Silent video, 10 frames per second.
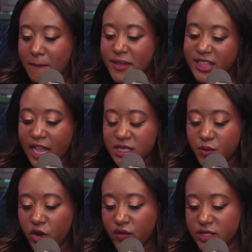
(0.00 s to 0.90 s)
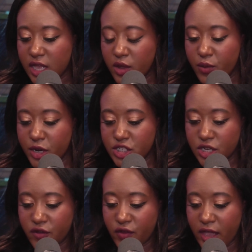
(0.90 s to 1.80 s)
But that's more of a
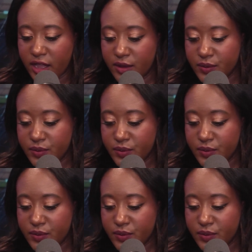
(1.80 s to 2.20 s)
celebration of, like,